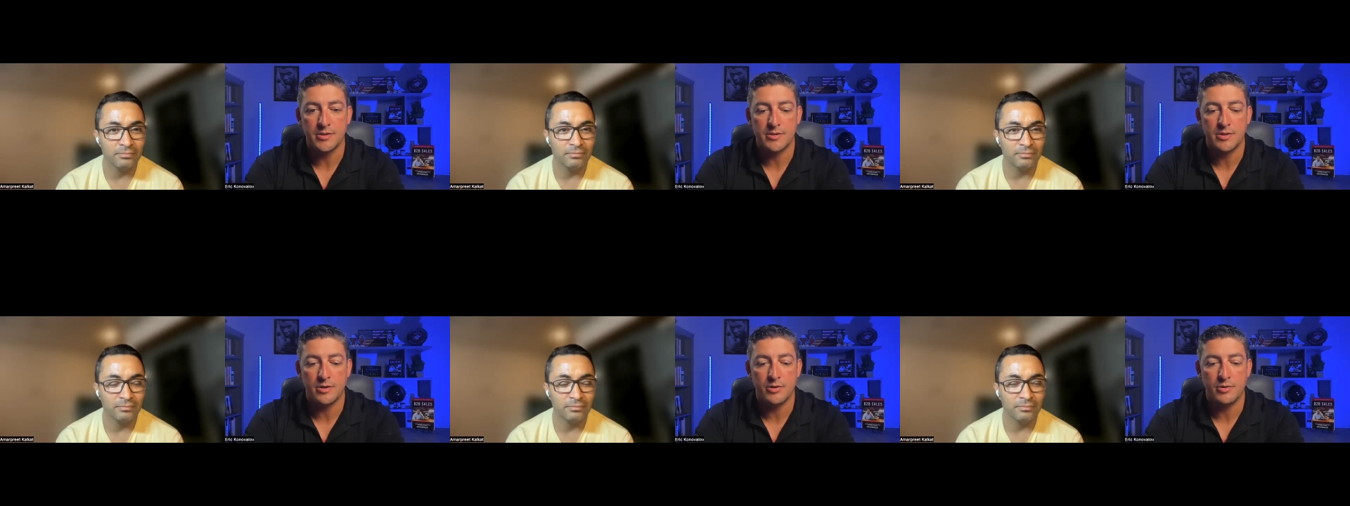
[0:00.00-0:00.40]

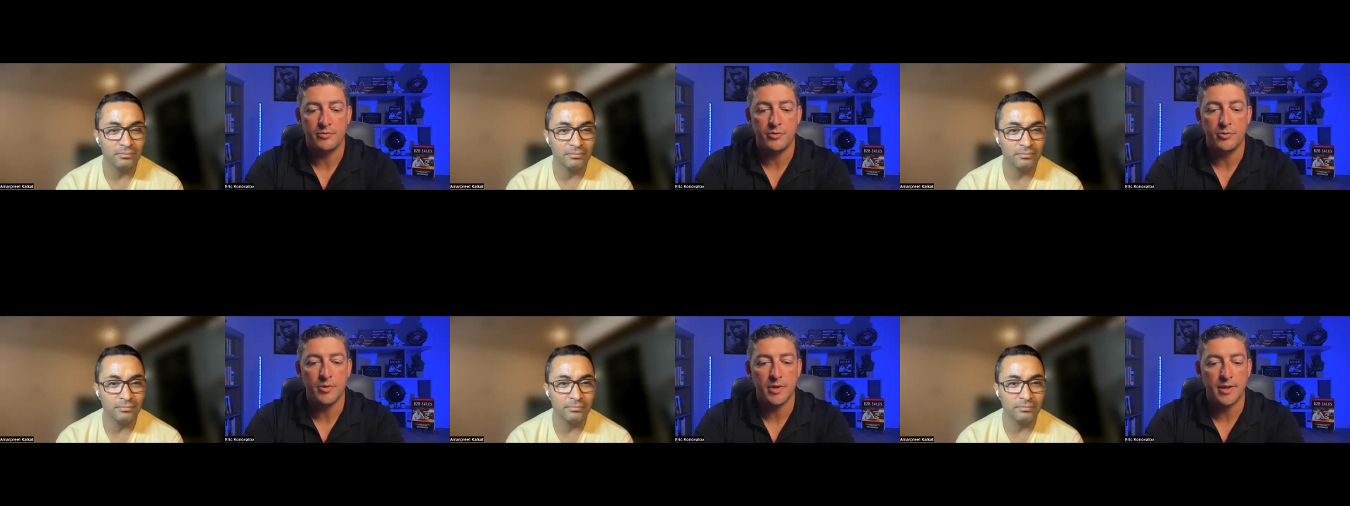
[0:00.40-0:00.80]
Speaker 1: So
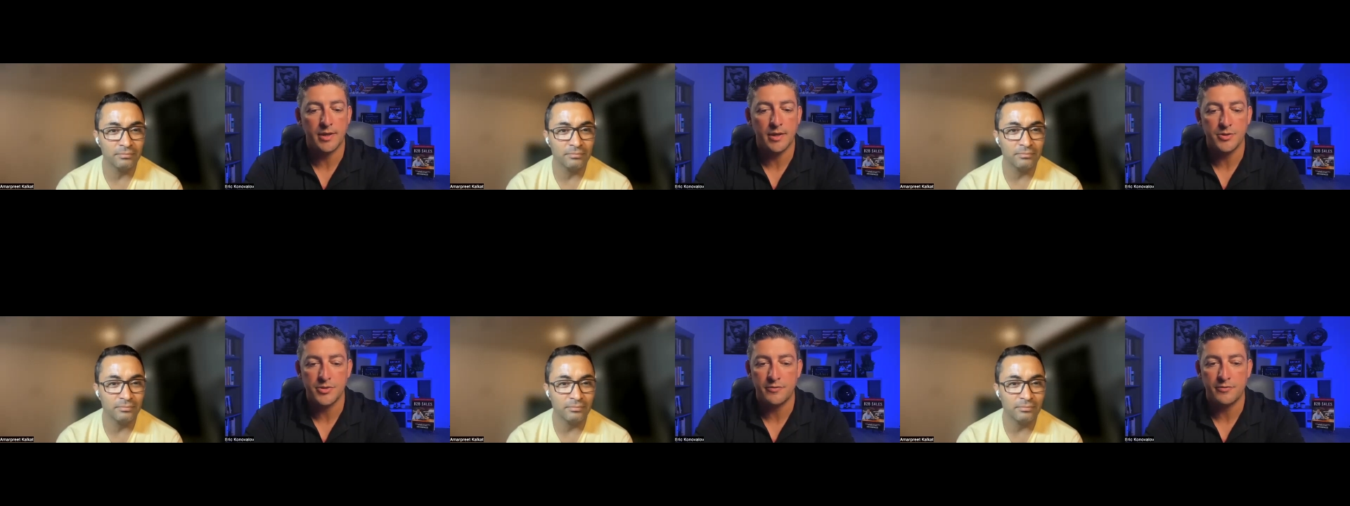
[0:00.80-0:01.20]
if you want to
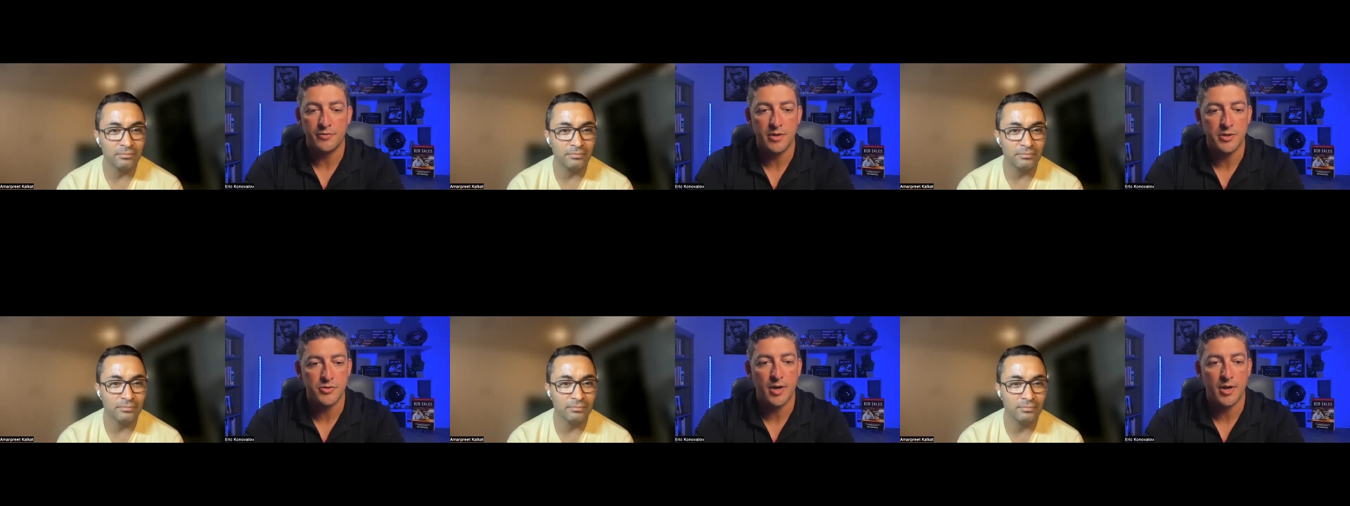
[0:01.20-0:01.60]
get your
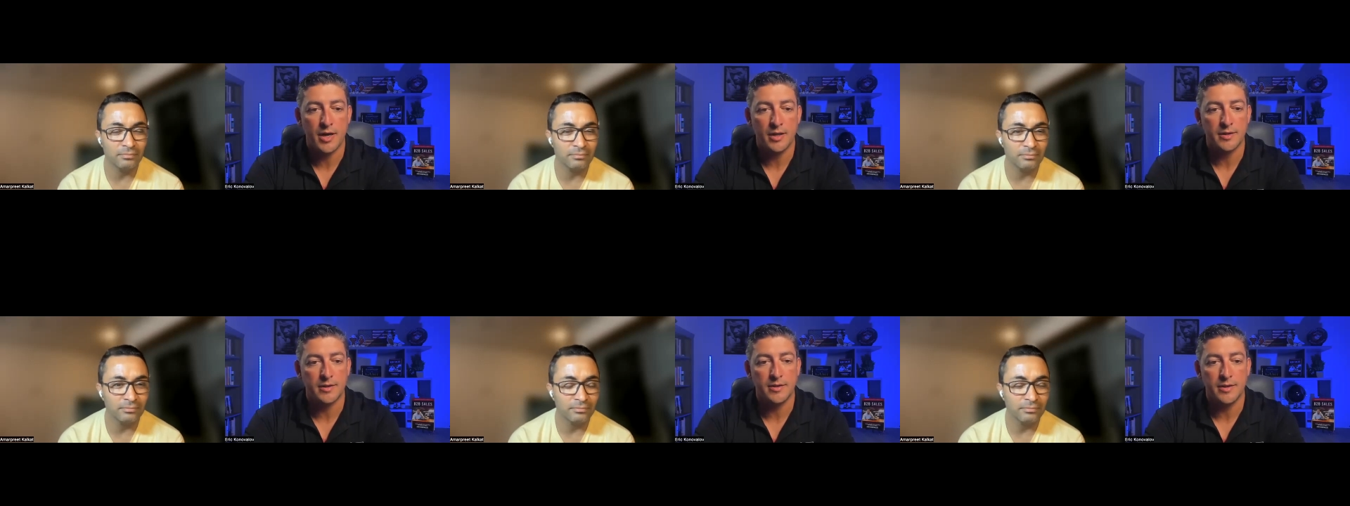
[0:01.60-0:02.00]
free
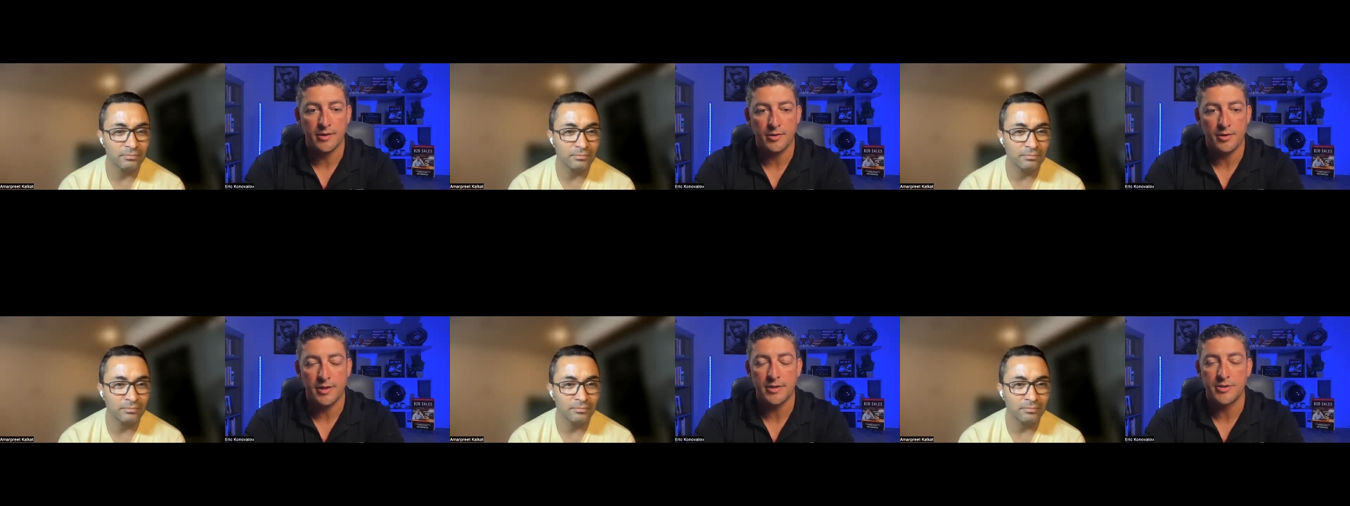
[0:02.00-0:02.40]
trial,
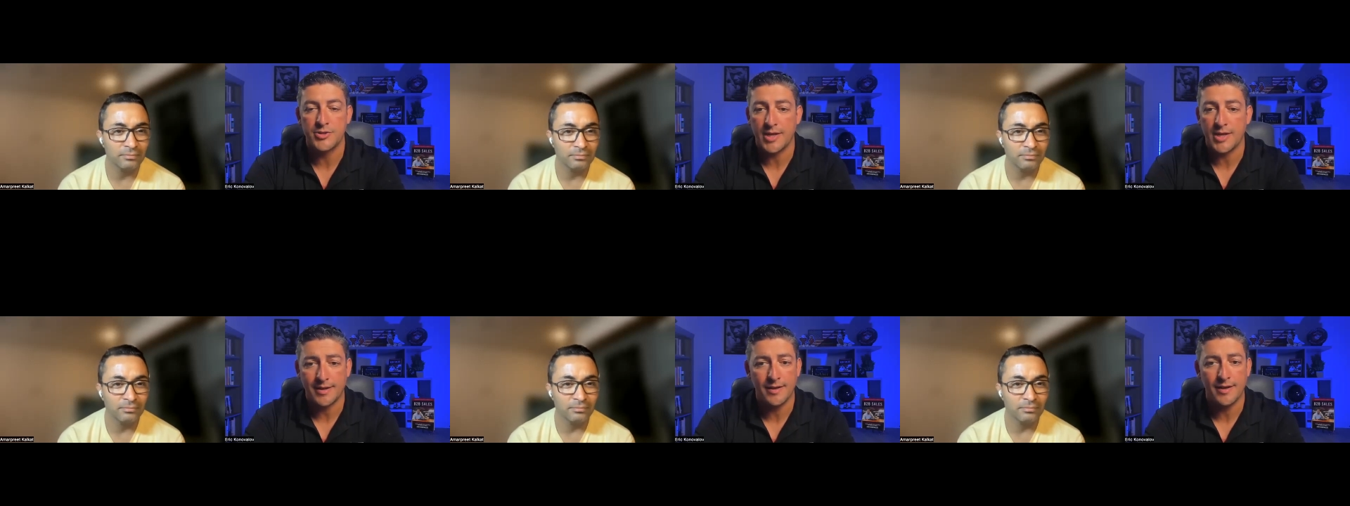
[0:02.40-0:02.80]
click on it,
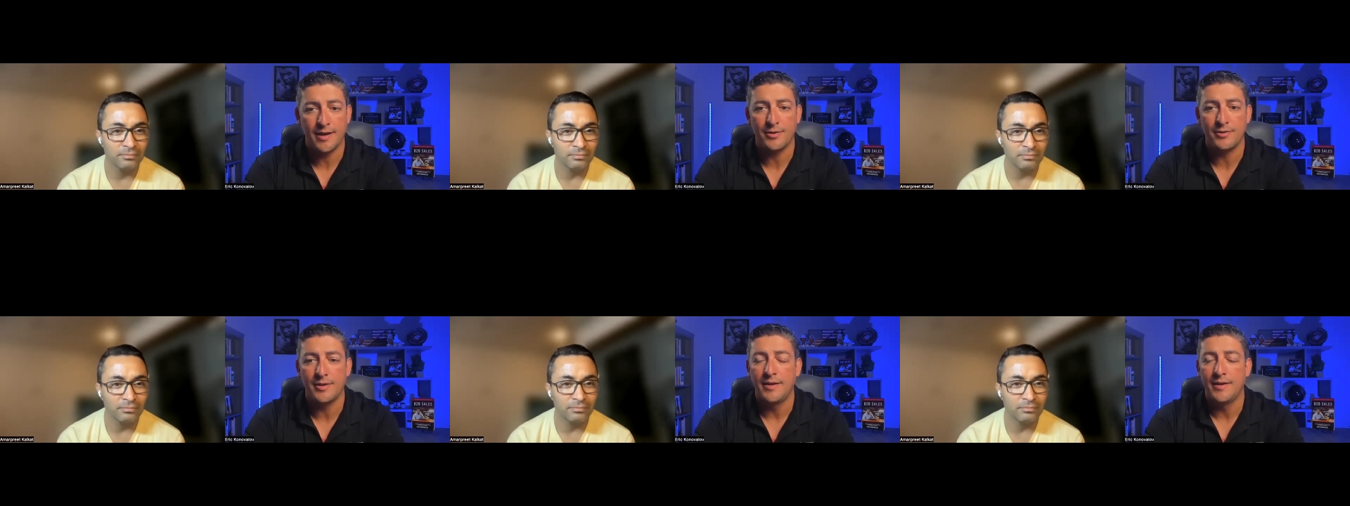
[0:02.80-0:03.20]
check it
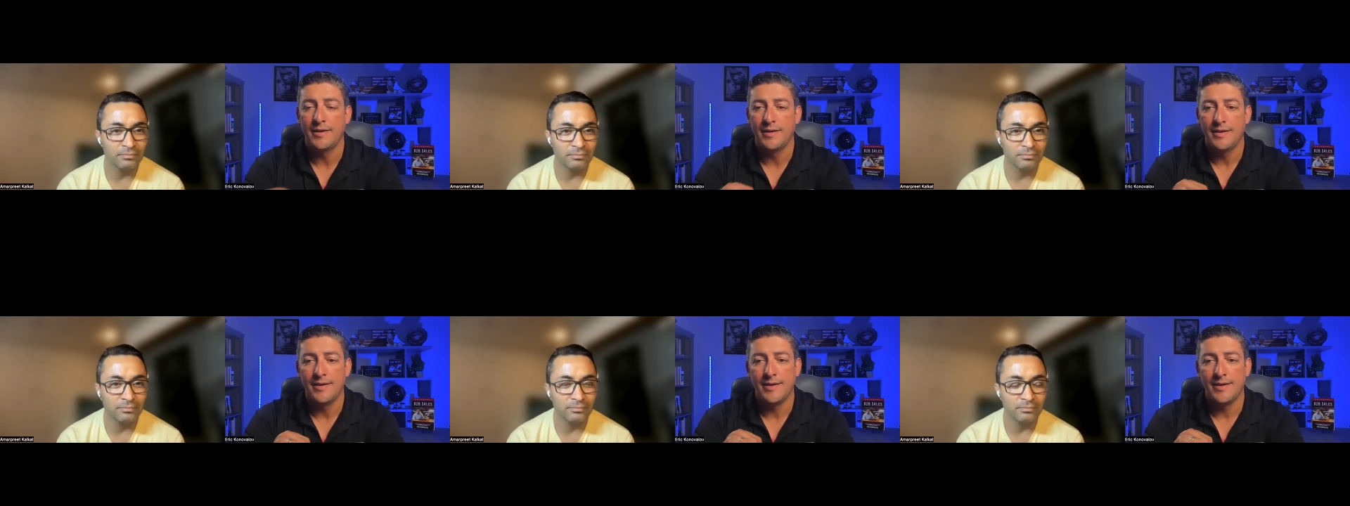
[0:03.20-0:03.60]
out.
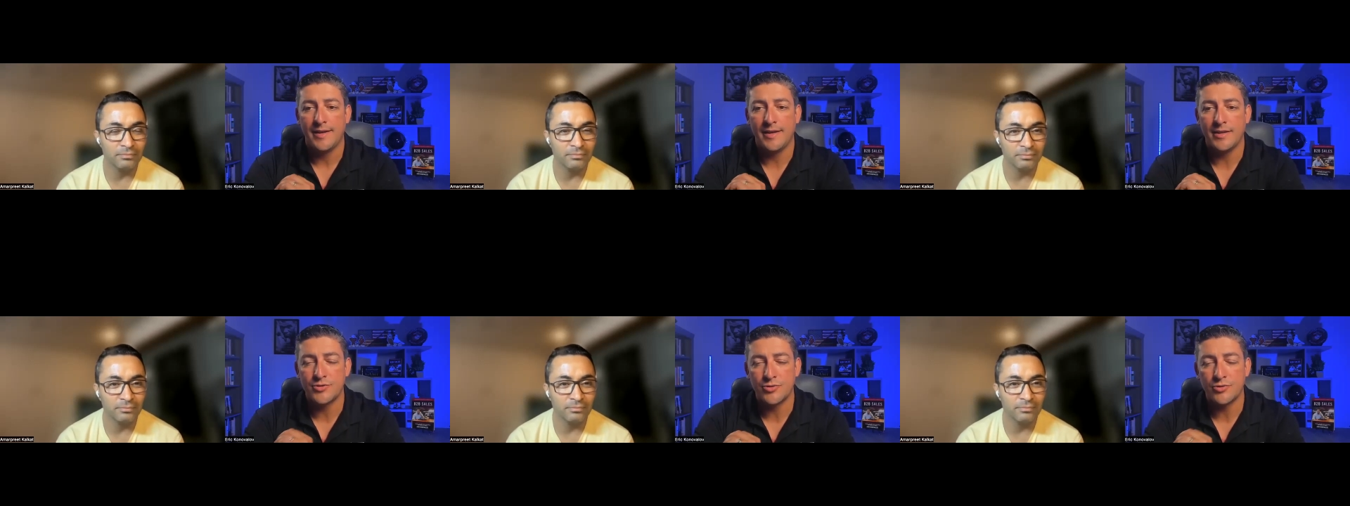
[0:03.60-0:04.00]

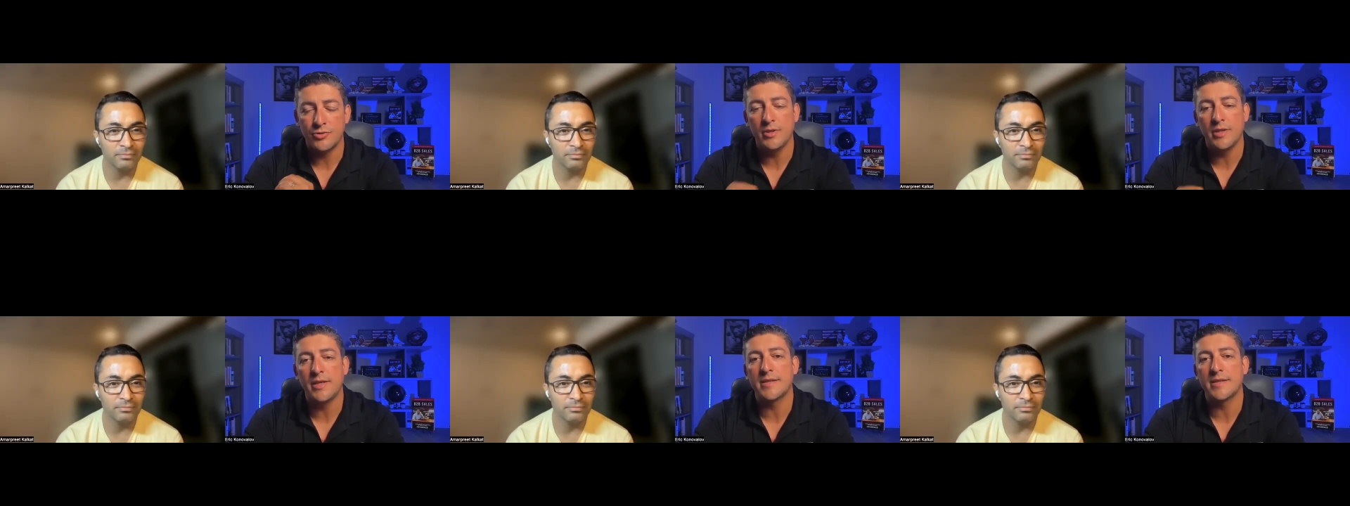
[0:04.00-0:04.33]
It truly